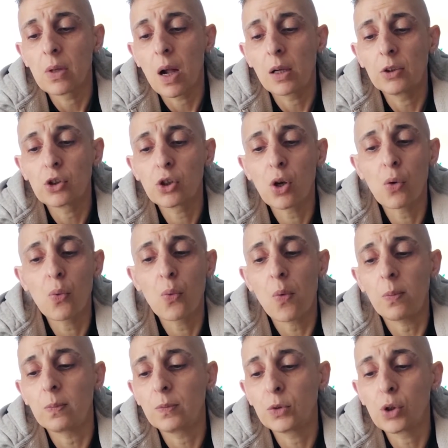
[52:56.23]
So
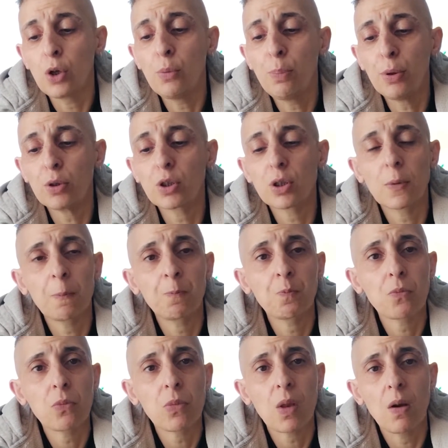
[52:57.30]
who puts
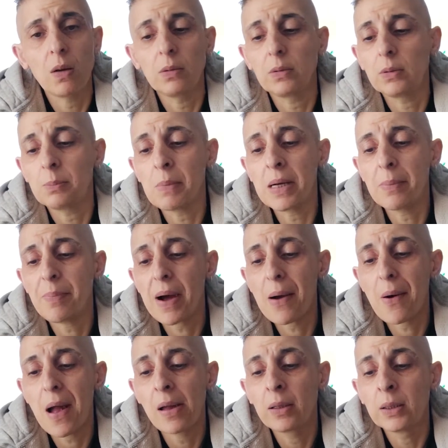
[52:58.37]
men in
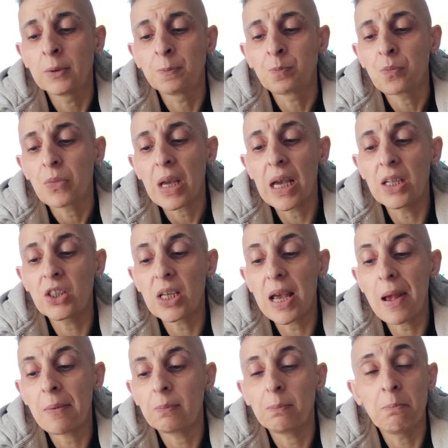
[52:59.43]
power? Is
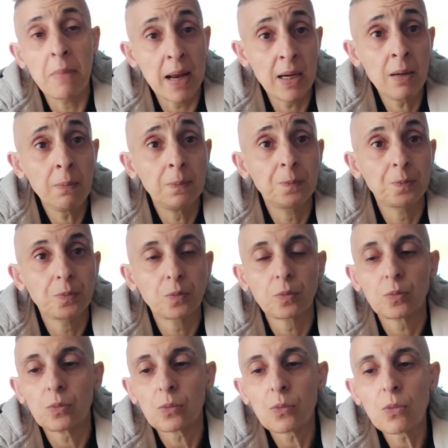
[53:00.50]
it men
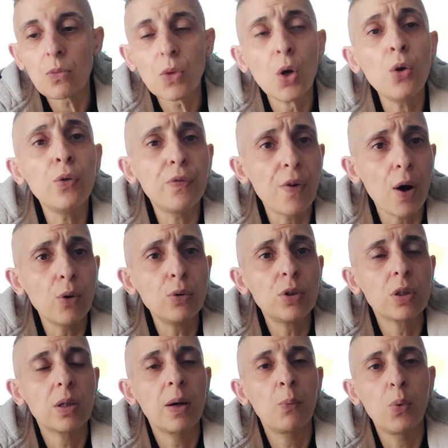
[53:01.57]
who vote
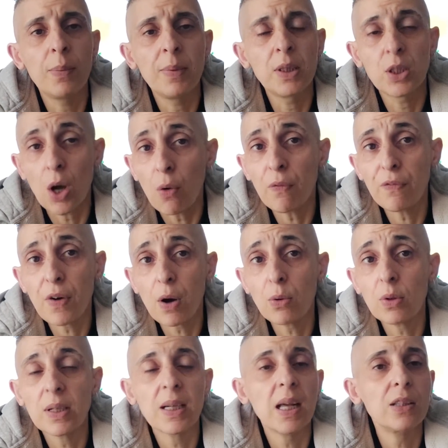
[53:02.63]
and women don't vote,
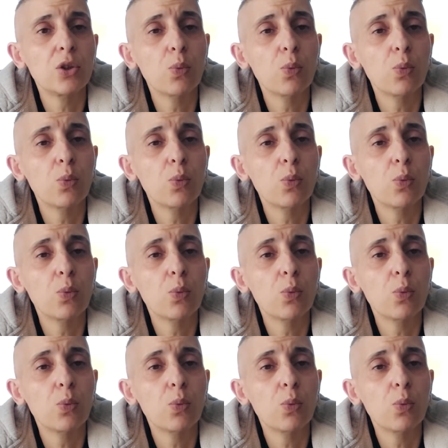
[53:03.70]
and that's